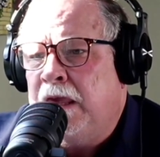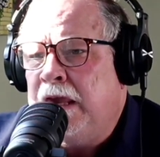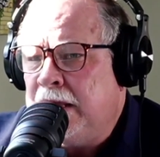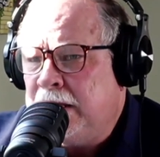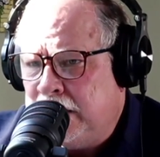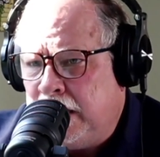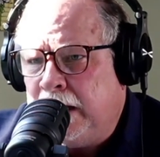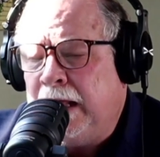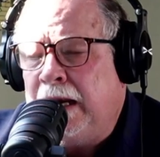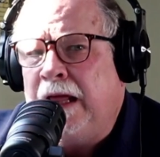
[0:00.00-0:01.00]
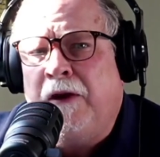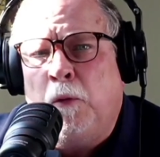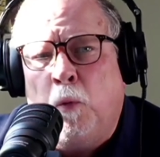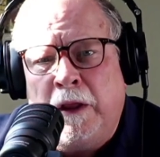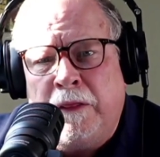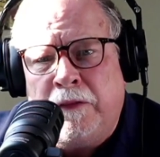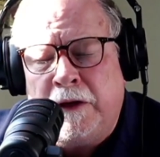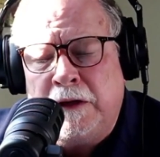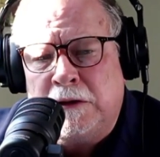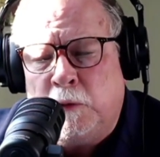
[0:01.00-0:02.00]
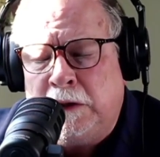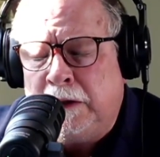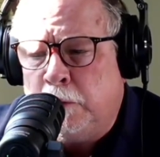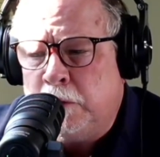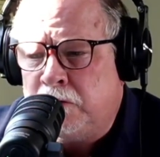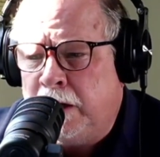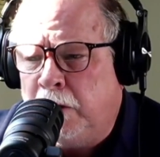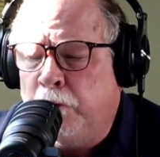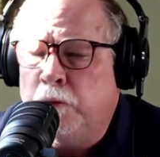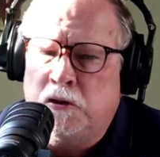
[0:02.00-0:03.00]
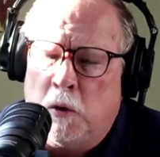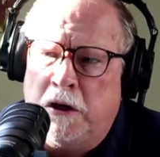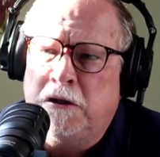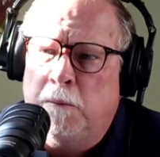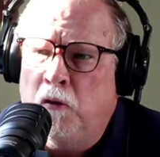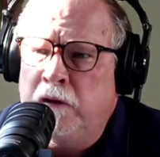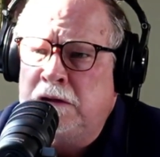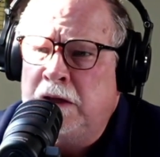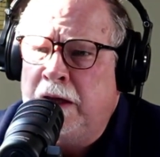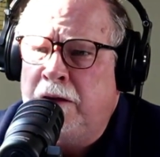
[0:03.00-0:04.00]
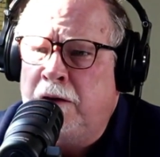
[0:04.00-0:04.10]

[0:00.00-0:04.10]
He did, and I think one of the things that we did that was really helpful was just watching movies together.